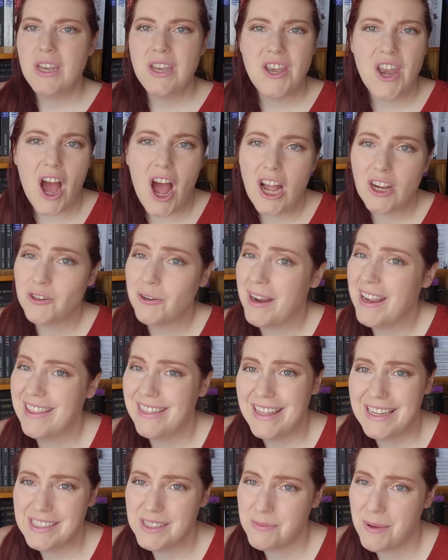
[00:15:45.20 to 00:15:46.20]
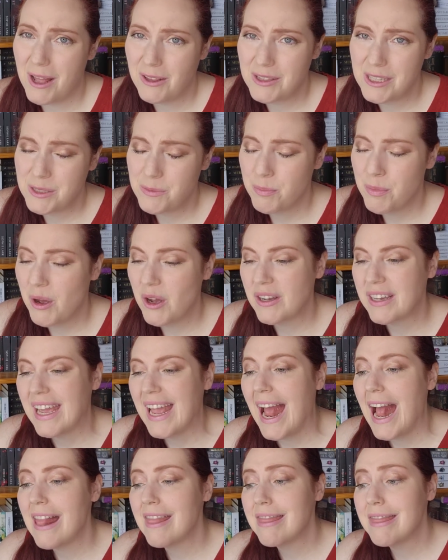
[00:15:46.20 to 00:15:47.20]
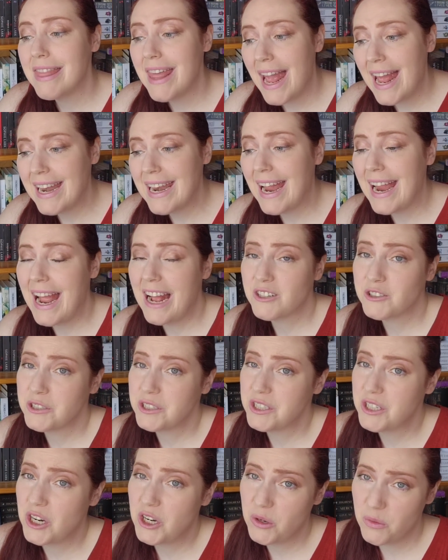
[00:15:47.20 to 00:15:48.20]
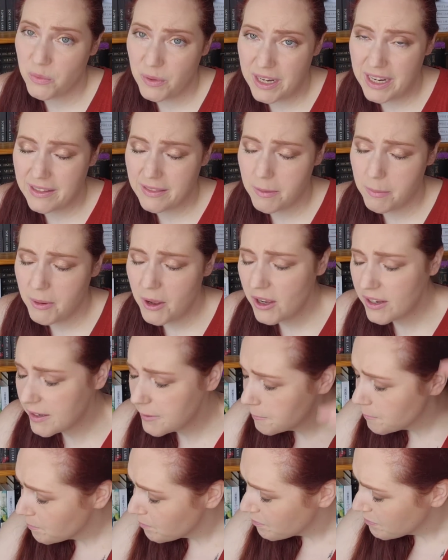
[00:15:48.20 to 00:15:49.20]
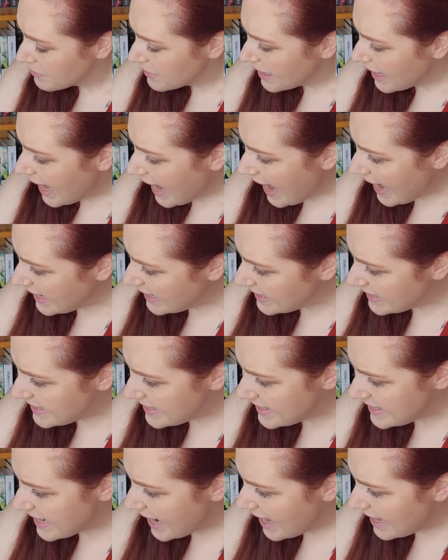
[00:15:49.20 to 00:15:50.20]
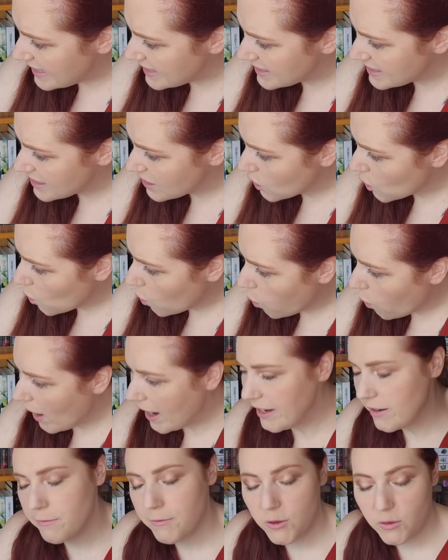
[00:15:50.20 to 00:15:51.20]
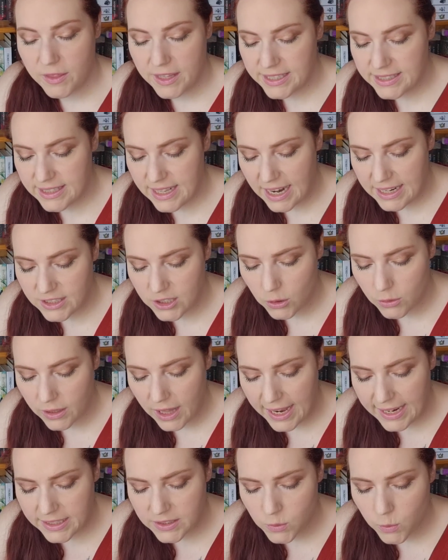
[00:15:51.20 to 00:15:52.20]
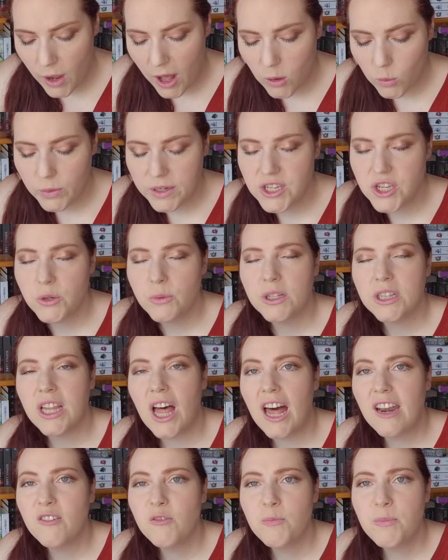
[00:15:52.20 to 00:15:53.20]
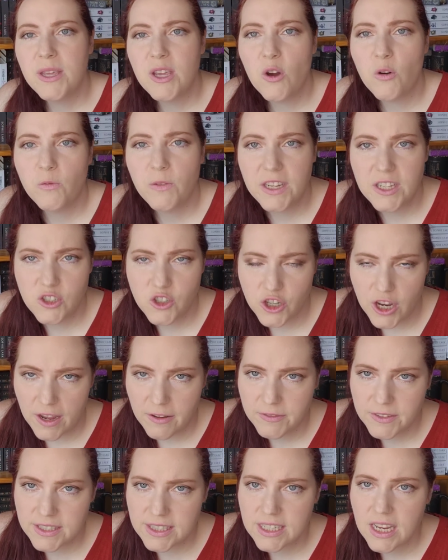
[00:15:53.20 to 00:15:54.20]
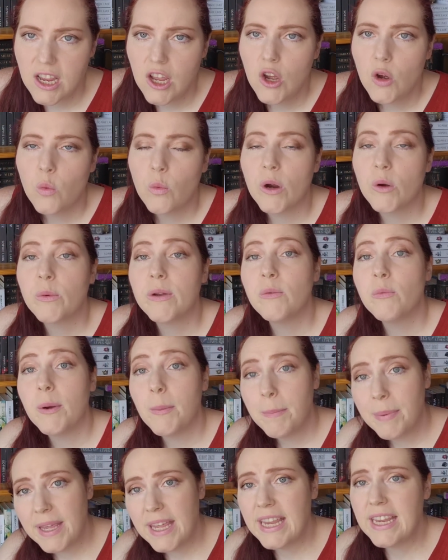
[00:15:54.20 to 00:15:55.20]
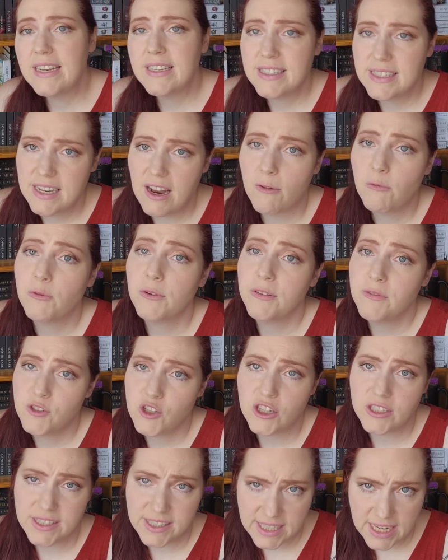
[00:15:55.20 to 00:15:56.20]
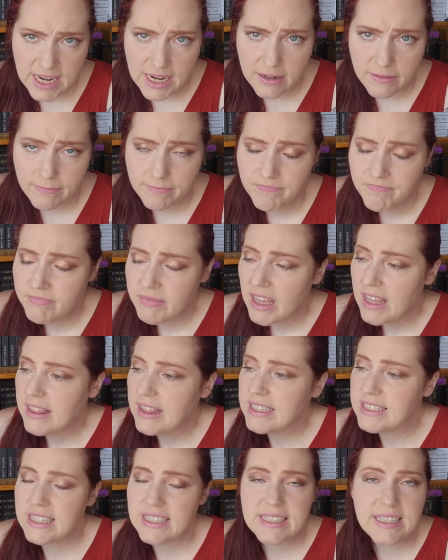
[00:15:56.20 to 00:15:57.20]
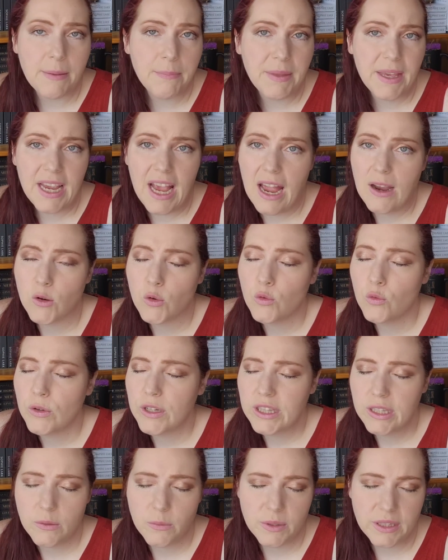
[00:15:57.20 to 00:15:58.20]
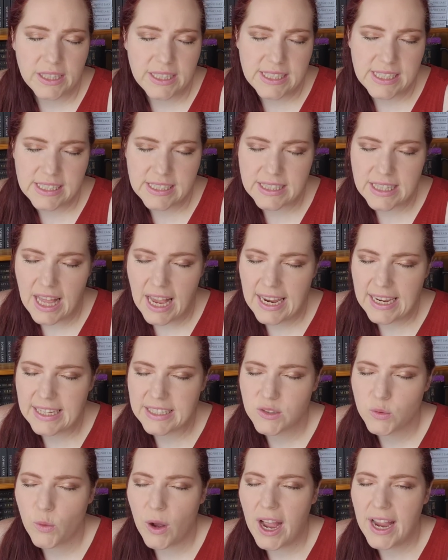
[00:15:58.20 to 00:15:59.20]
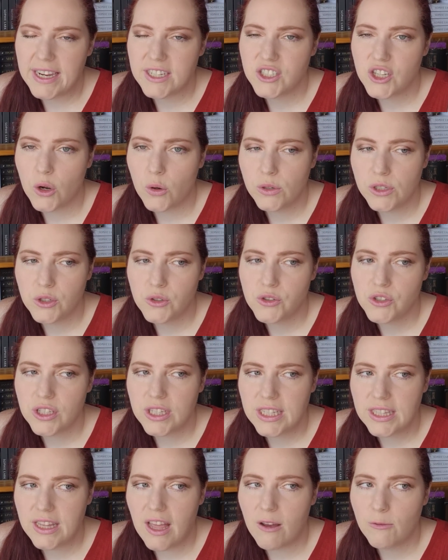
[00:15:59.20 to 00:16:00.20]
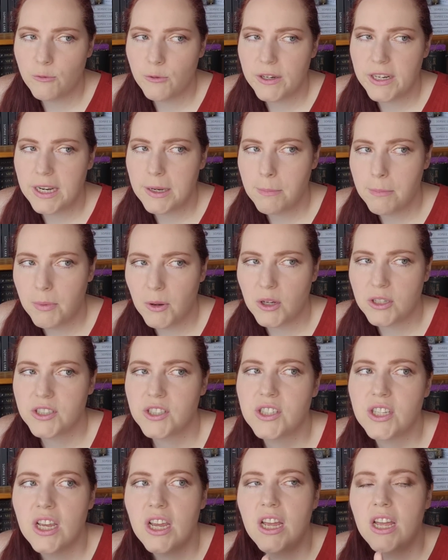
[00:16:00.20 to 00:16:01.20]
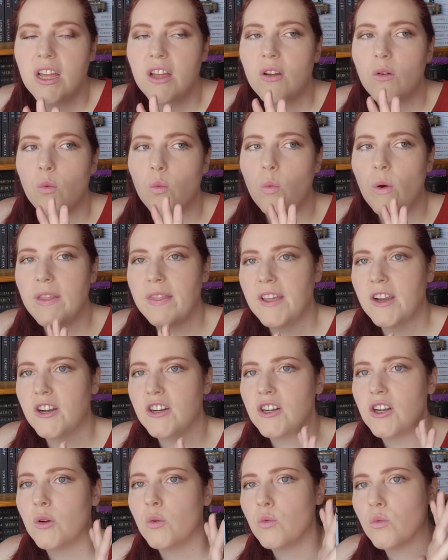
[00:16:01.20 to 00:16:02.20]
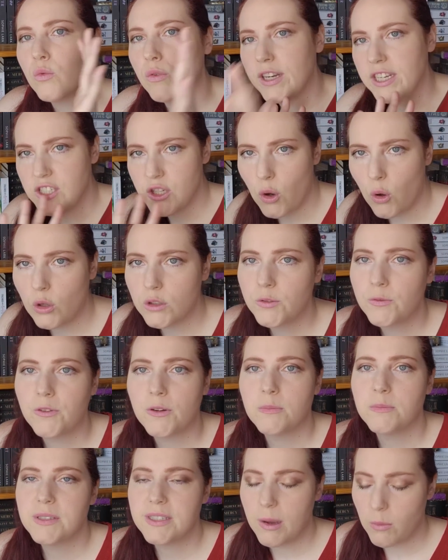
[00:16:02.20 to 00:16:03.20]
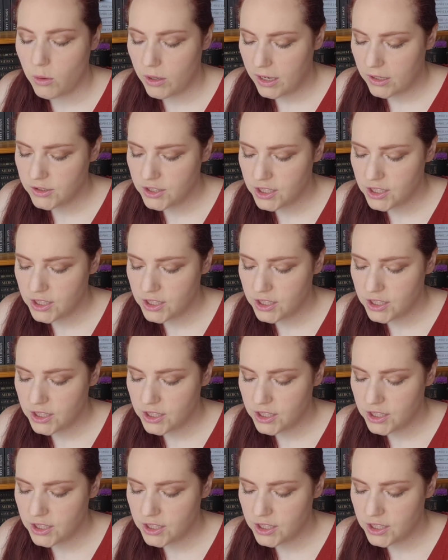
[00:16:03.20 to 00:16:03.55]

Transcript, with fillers: not great things about this book. And then I actually started reading the book. And it does quite a few things that I don't like as well. We do a lot of POV shifts where we repeat stuff we've just seen. This is something I really, really dislike. It's why I don't usually love reading books when they're retold from someone